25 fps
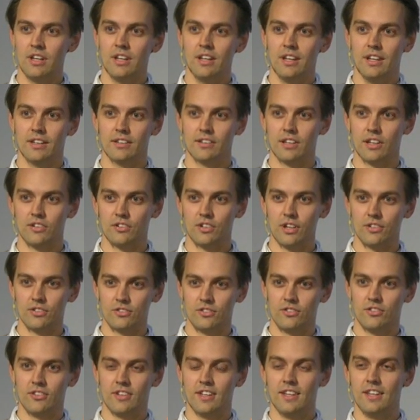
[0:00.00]
It can just
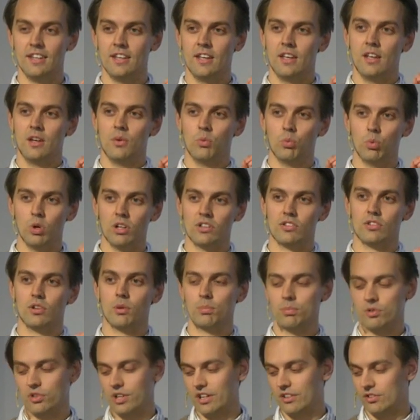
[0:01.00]
see what
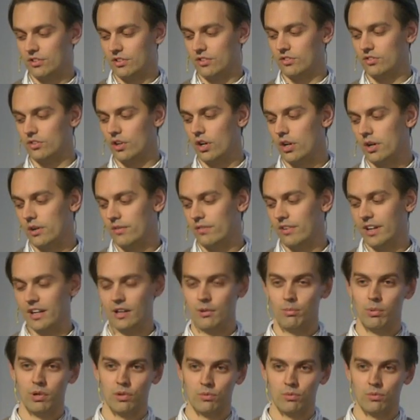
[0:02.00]
operations are available